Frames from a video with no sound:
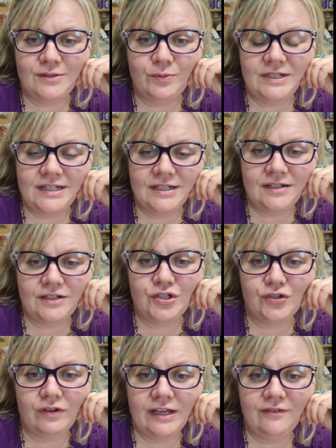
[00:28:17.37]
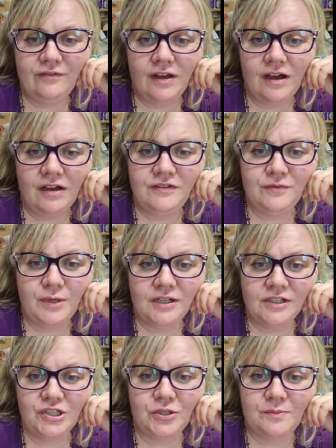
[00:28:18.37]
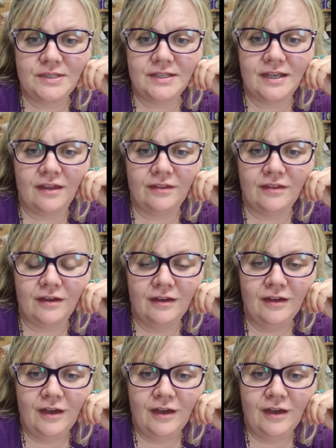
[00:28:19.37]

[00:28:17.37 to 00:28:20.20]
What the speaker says: We did a Tree of Life workshop together